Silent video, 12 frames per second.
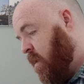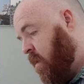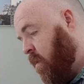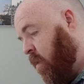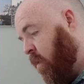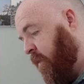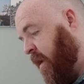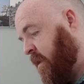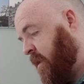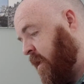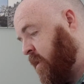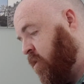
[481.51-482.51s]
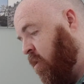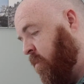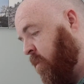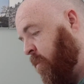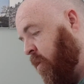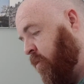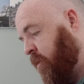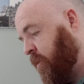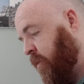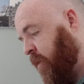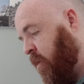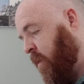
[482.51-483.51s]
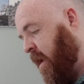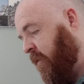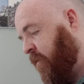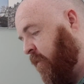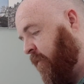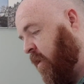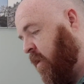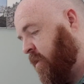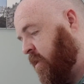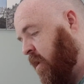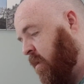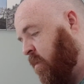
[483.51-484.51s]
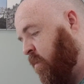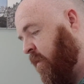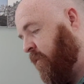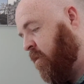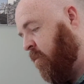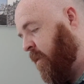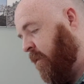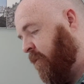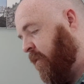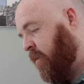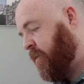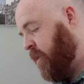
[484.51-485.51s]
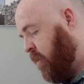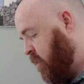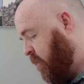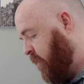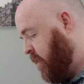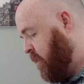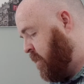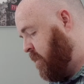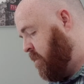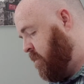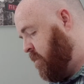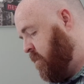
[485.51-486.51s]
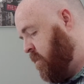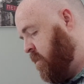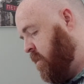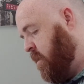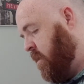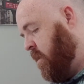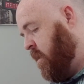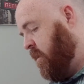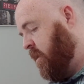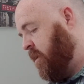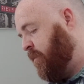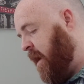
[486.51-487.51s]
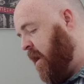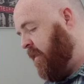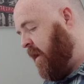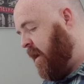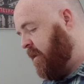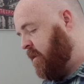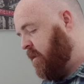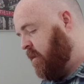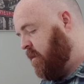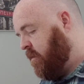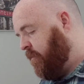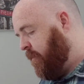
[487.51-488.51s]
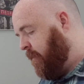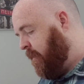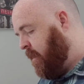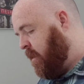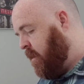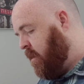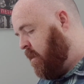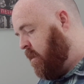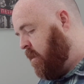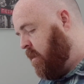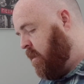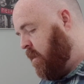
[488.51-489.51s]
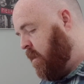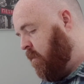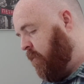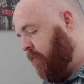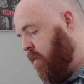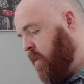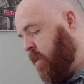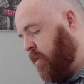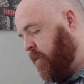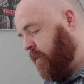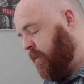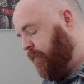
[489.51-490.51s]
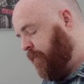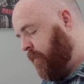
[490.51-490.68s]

all this has come upon us, although we have not forgotten you and we have not been false to your covenant. Despite that, you have ruined us.